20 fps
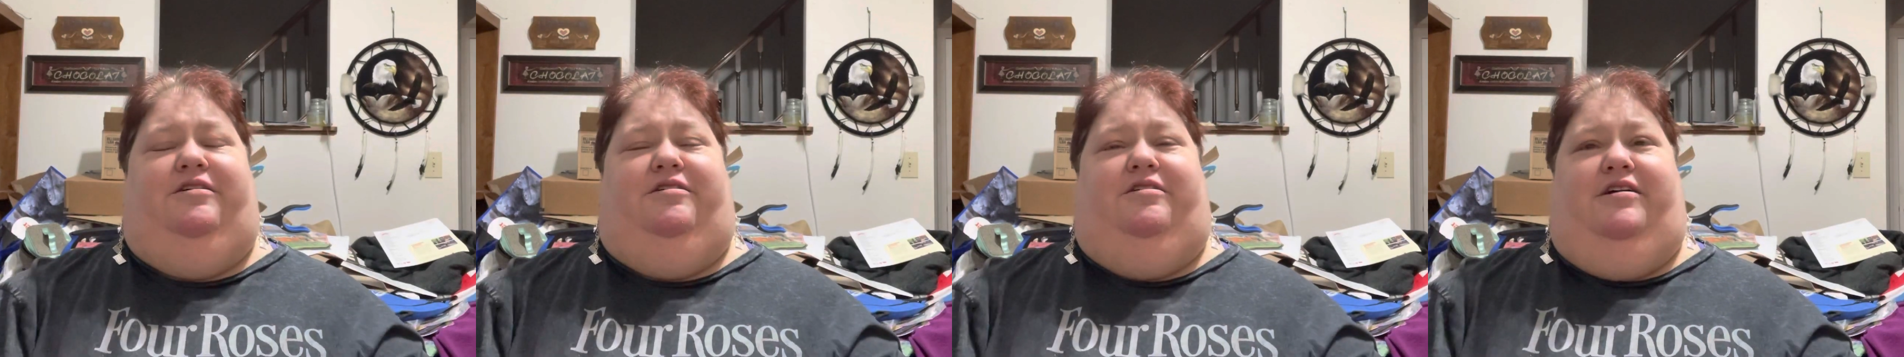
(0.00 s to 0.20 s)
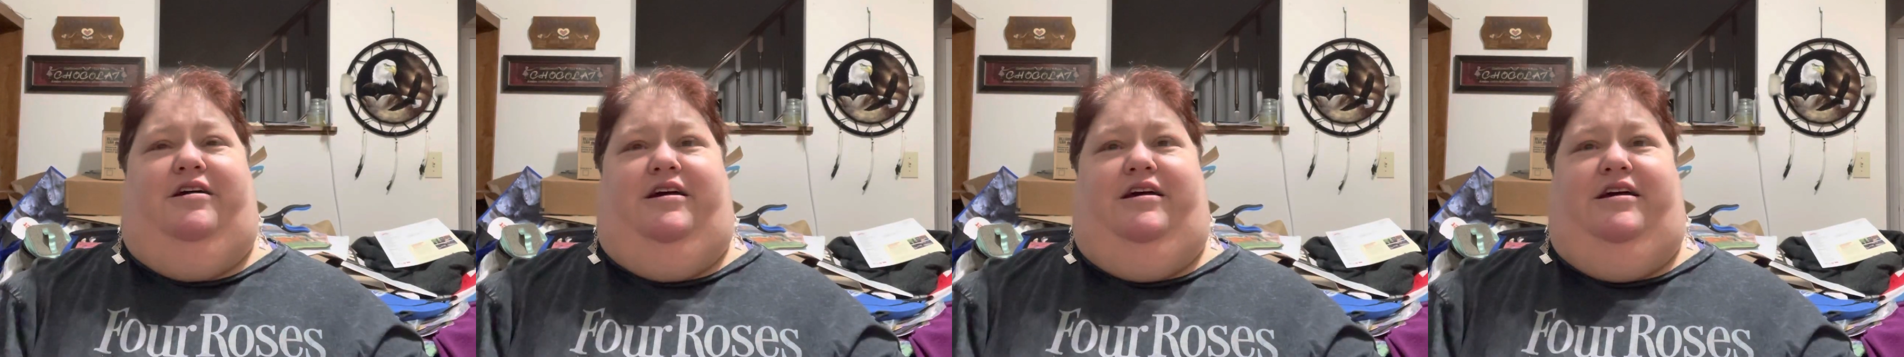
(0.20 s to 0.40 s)

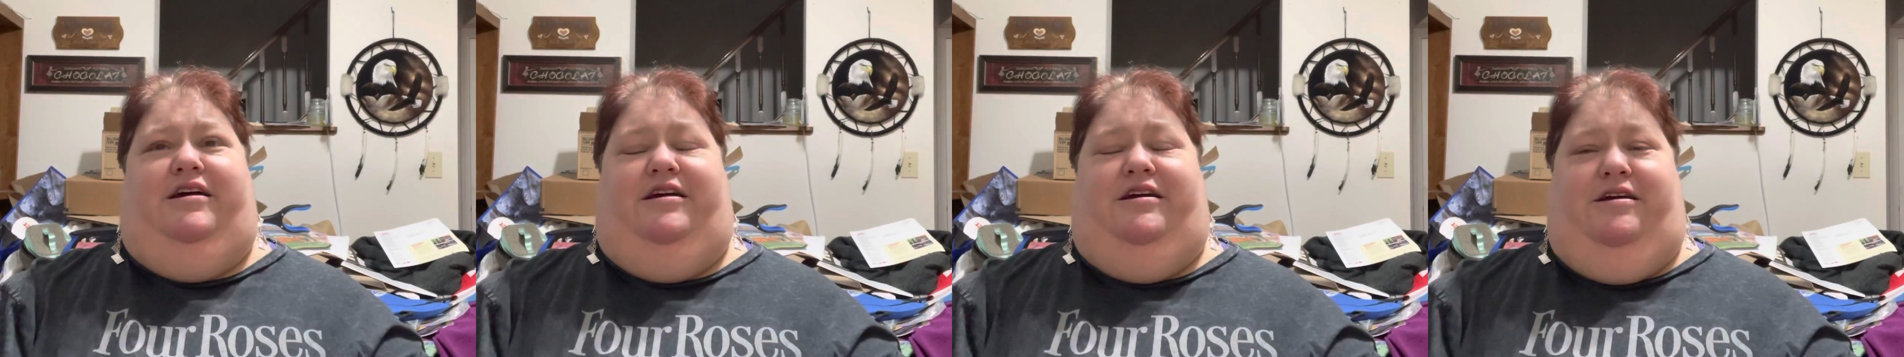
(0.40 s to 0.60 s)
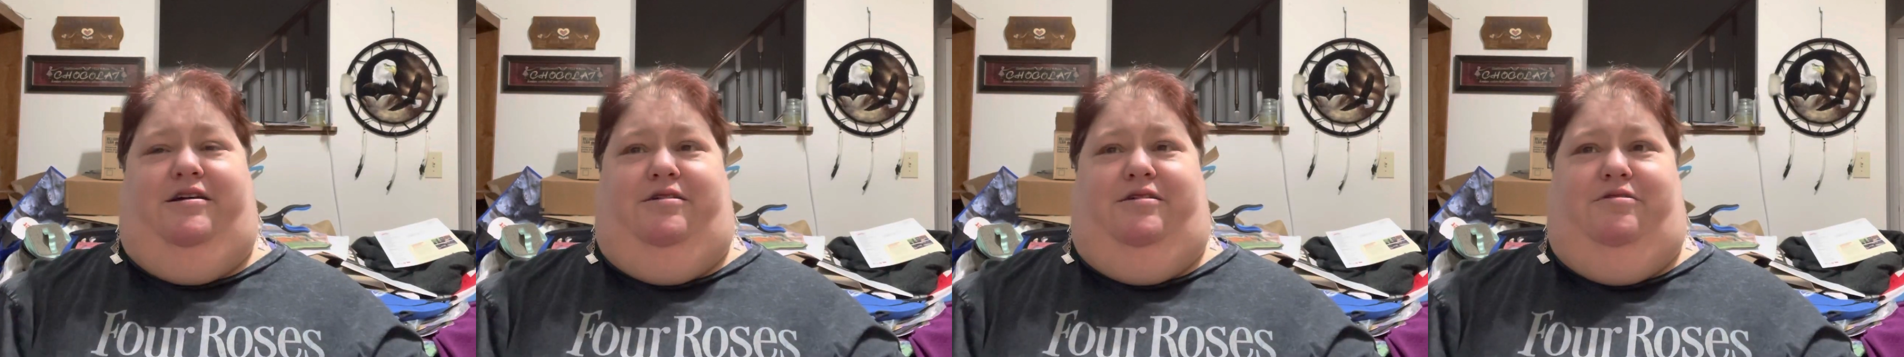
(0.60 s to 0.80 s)

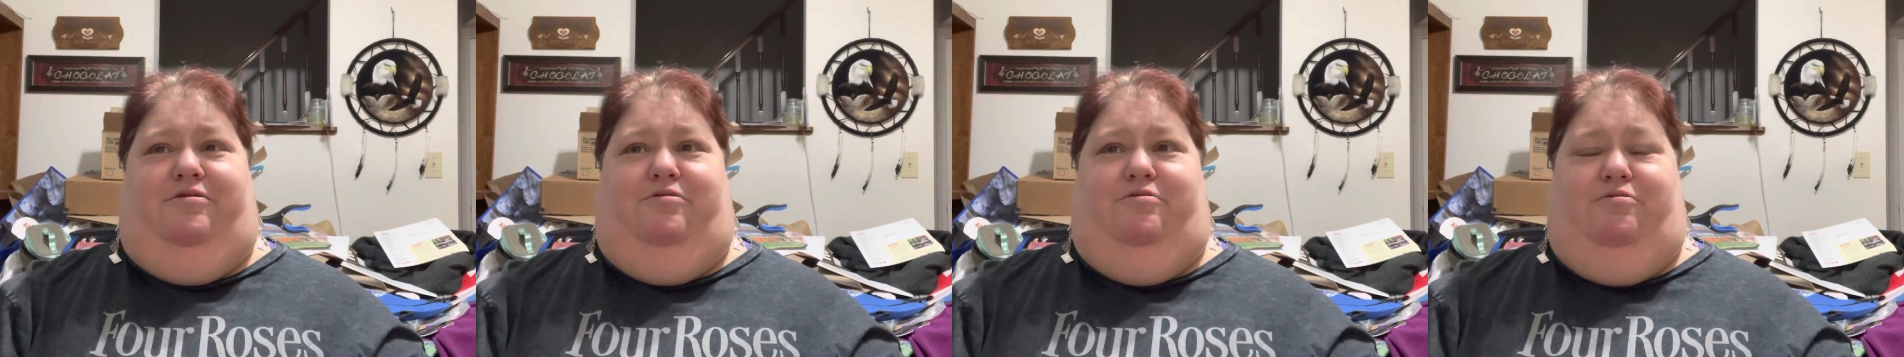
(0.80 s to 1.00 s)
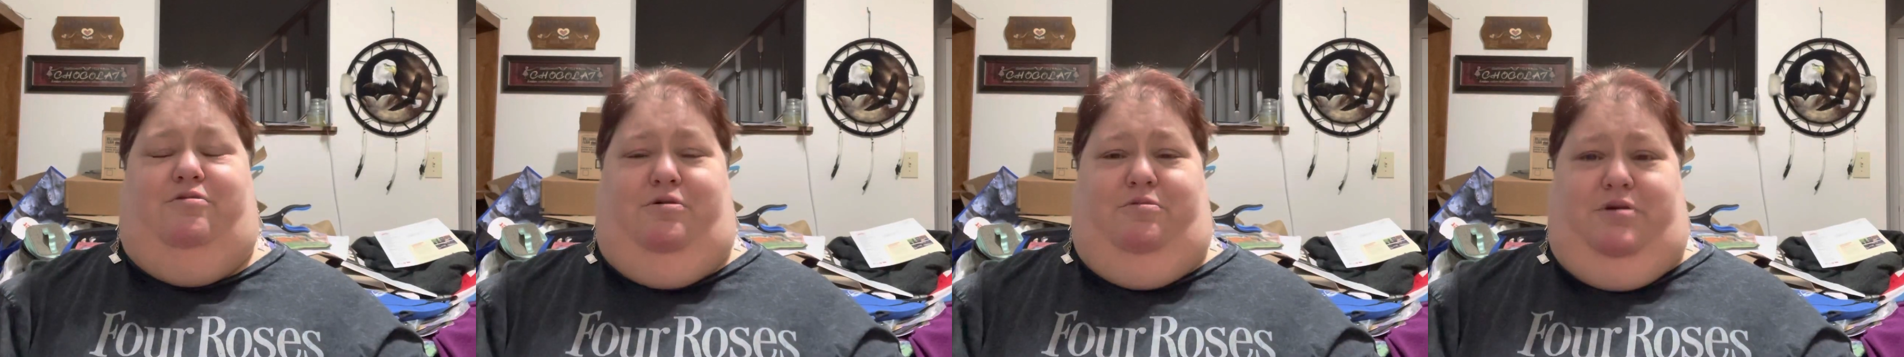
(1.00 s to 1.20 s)
and
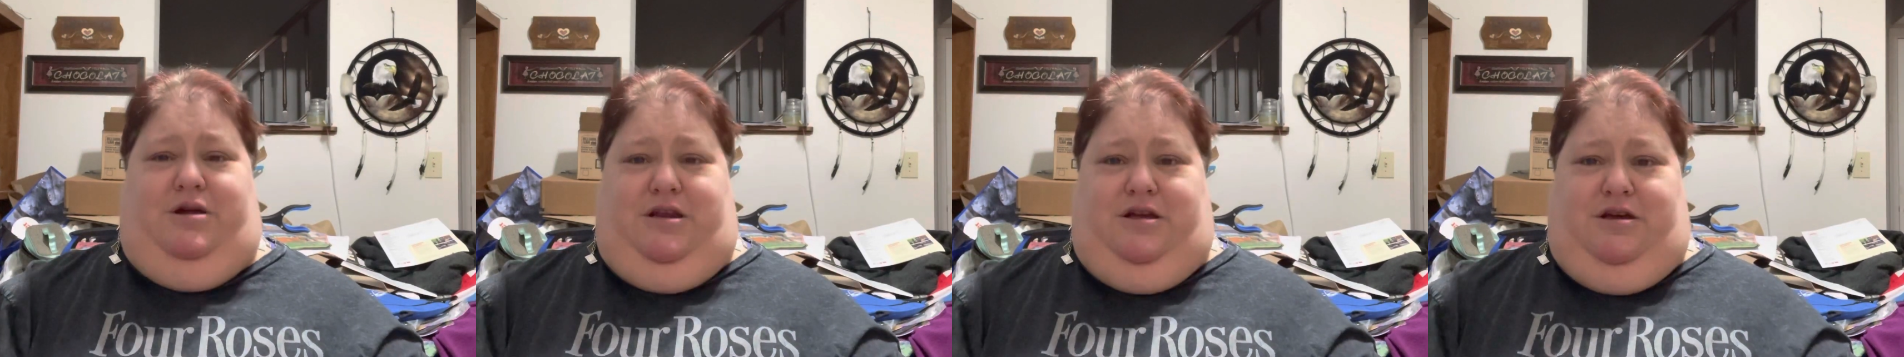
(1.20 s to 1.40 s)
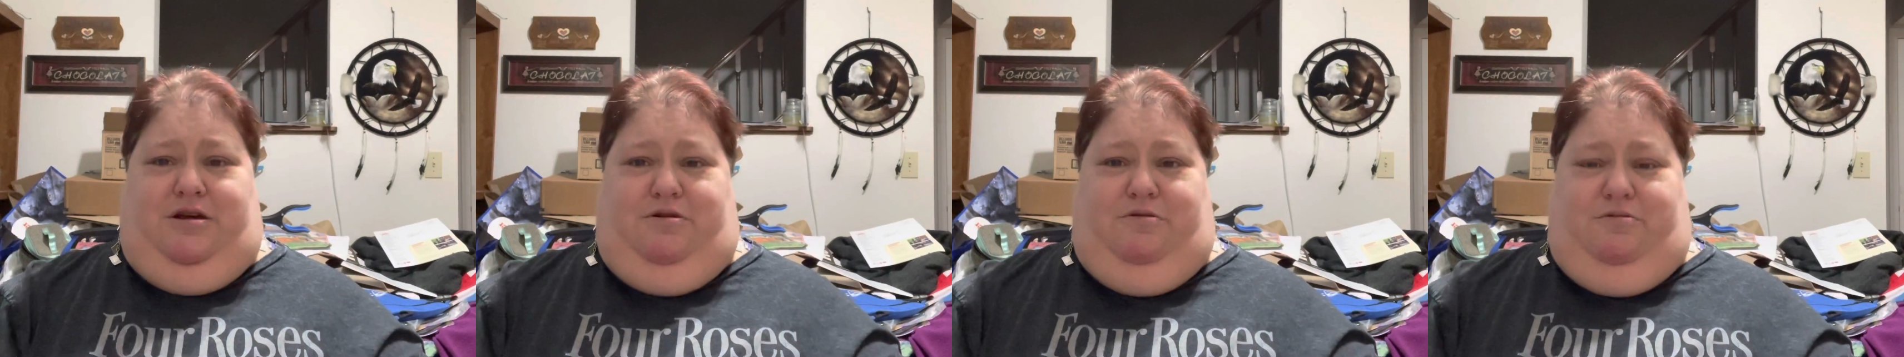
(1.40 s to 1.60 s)
what we
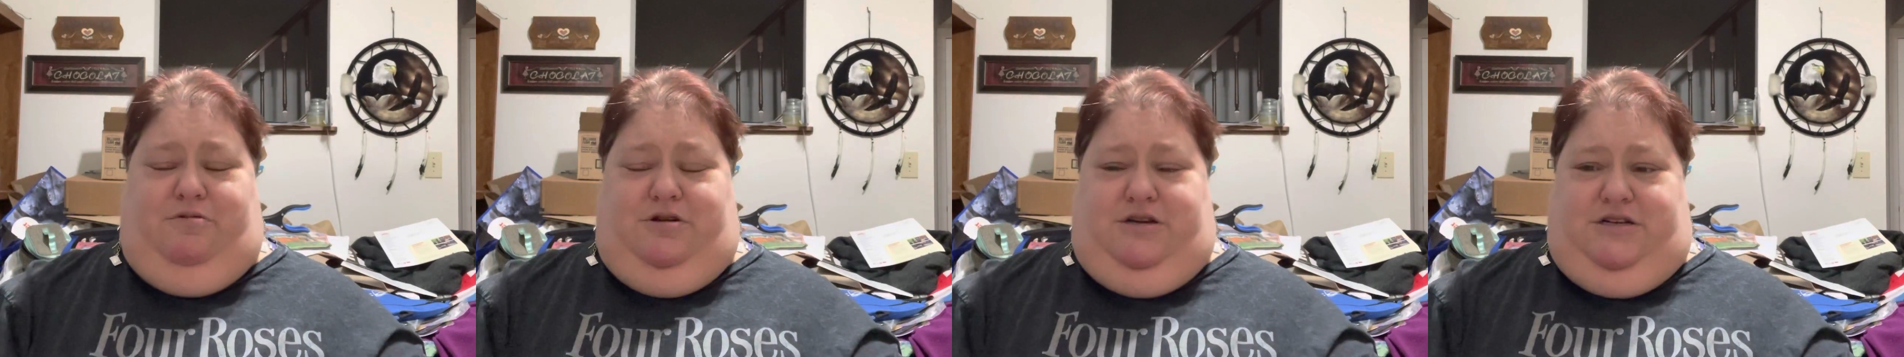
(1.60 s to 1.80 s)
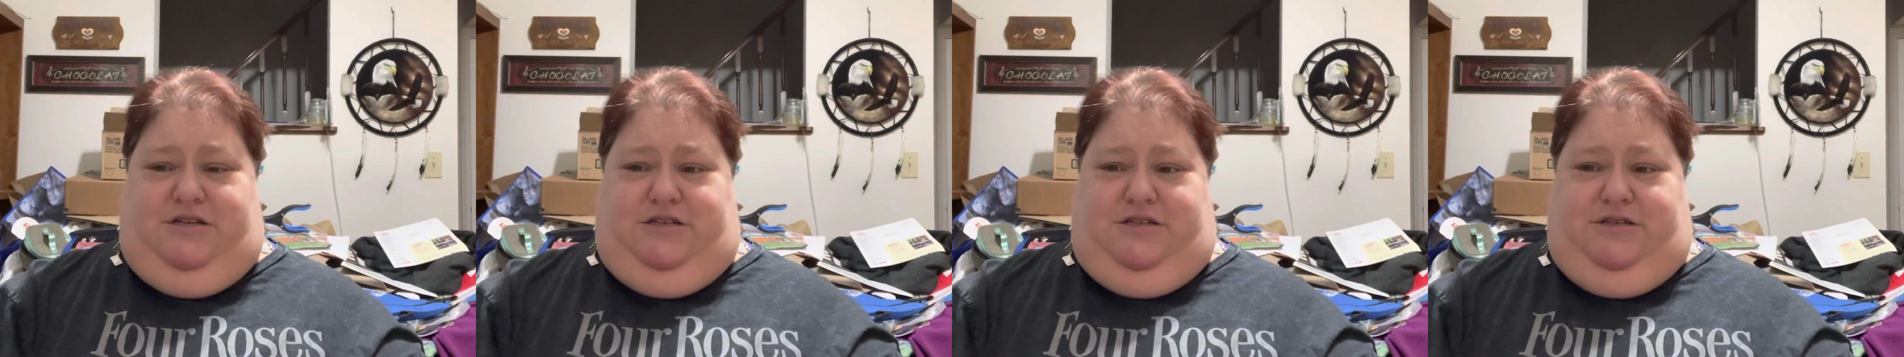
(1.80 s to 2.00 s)
did
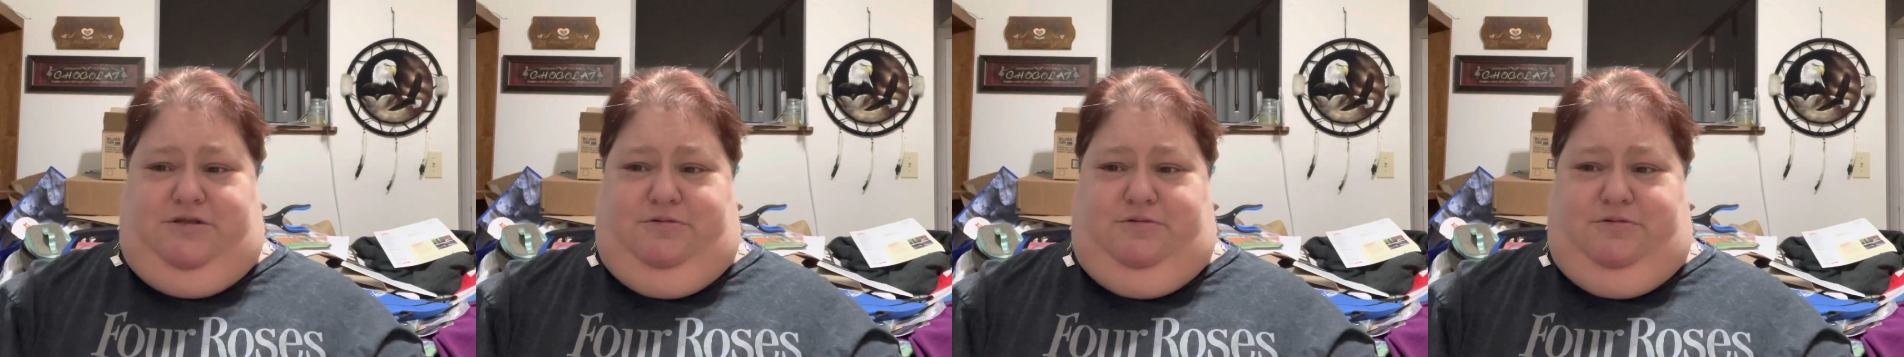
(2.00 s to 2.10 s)
was